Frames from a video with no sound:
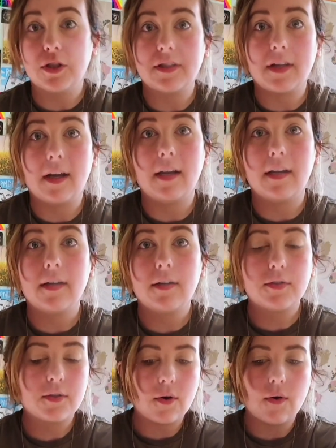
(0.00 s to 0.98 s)
just died,
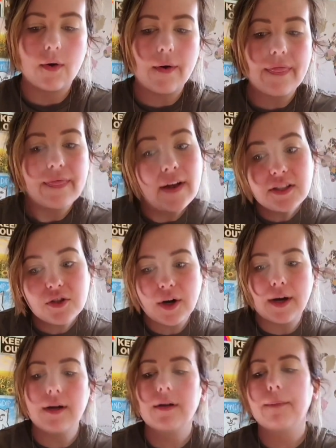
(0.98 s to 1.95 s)
so that's
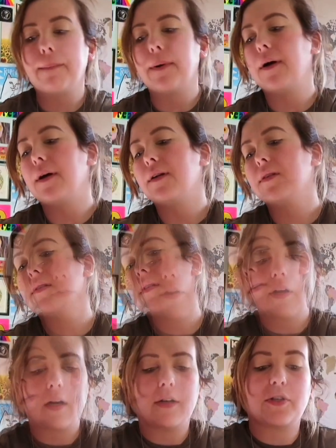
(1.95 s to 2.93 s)
great, but then
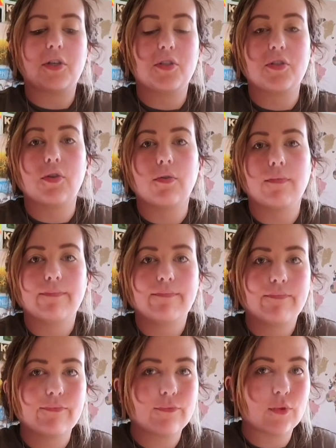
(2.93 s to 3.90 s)
I got a charge, so
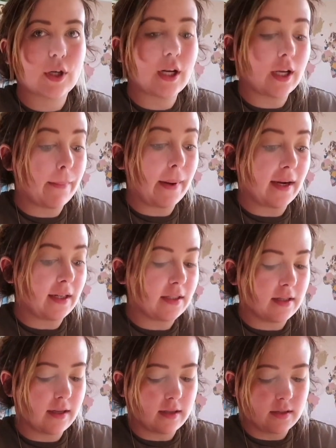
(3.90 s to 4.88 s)
we're gonna get back into
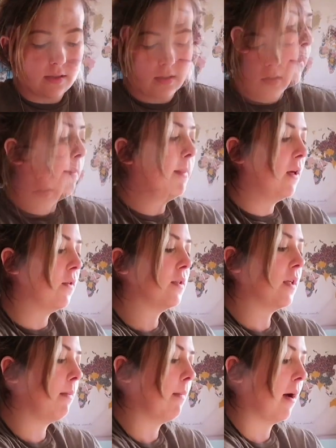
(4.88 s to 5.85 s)
this. I'm gonna be
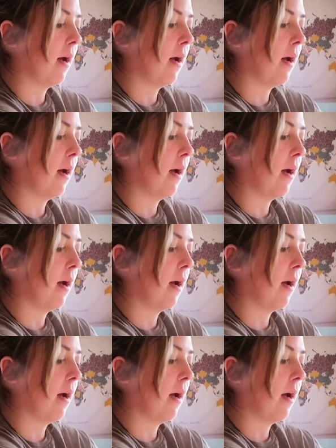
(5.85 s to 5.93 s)
using